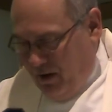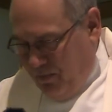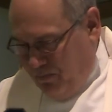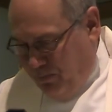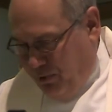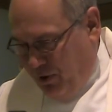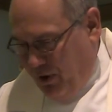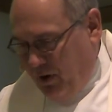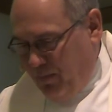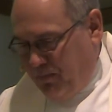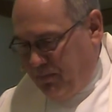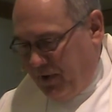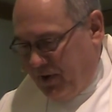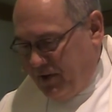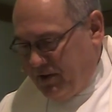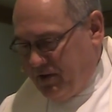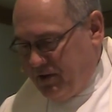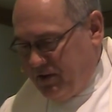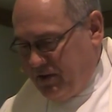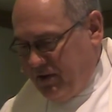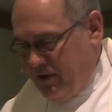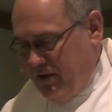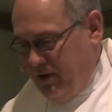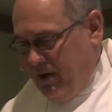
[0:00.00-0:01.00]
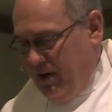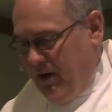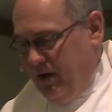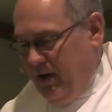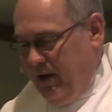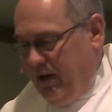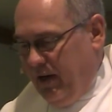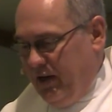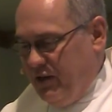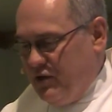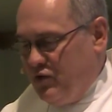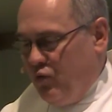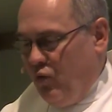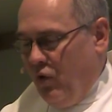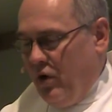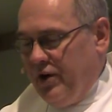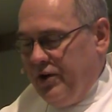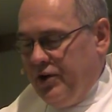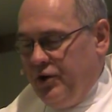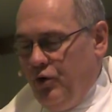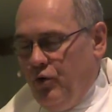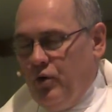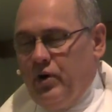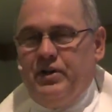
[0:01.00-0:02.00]
Purpose is
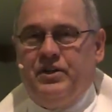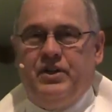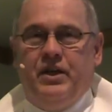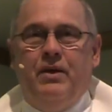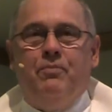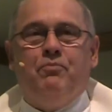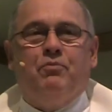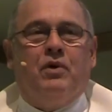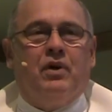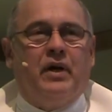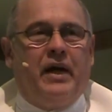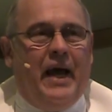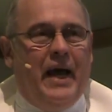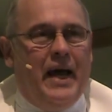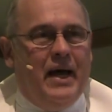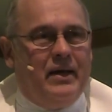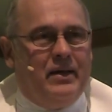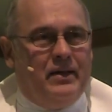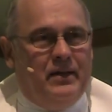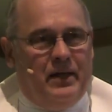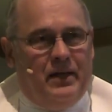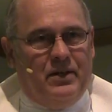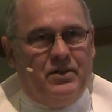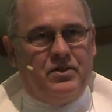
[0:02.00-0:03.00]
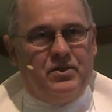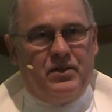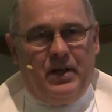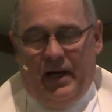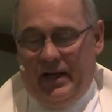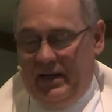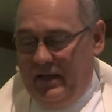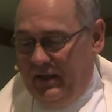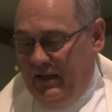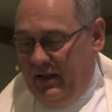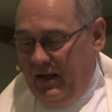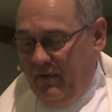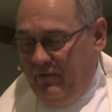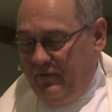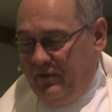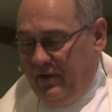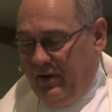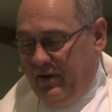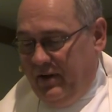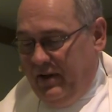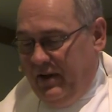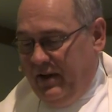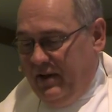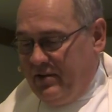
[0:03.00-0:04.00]
where your deep gladness and
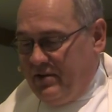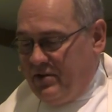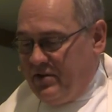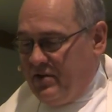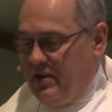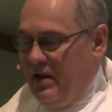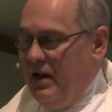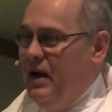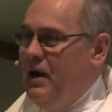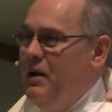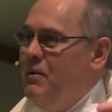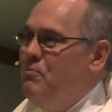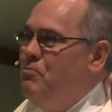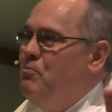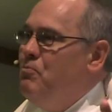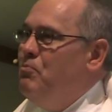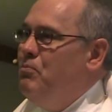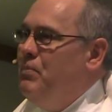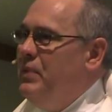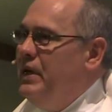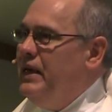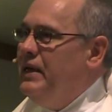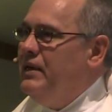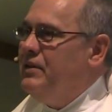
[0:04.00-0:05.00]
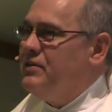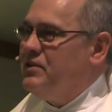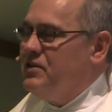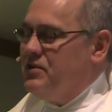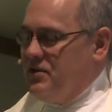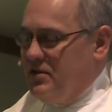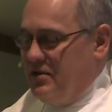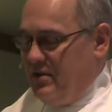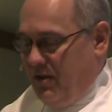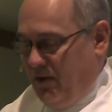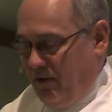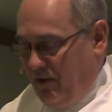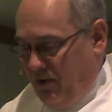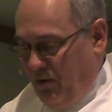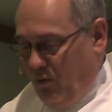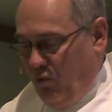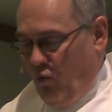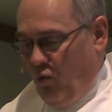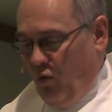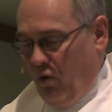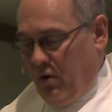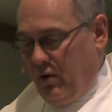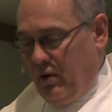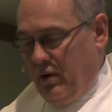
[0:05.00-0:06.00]
giftedness meets the
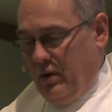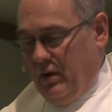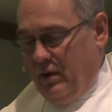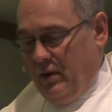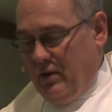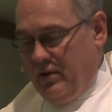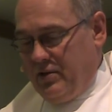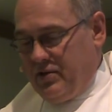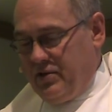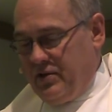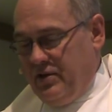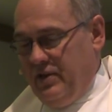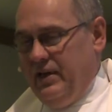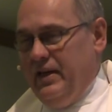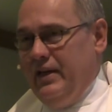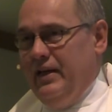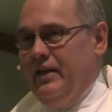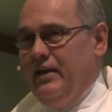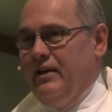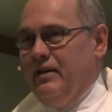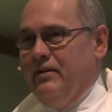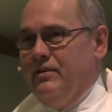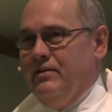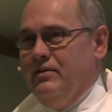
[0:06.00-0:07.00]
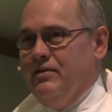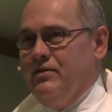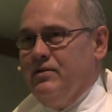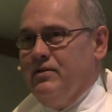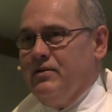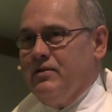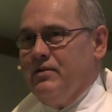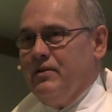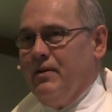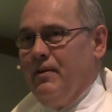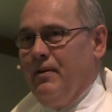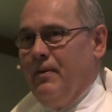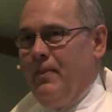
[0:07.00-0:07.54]
world's needs.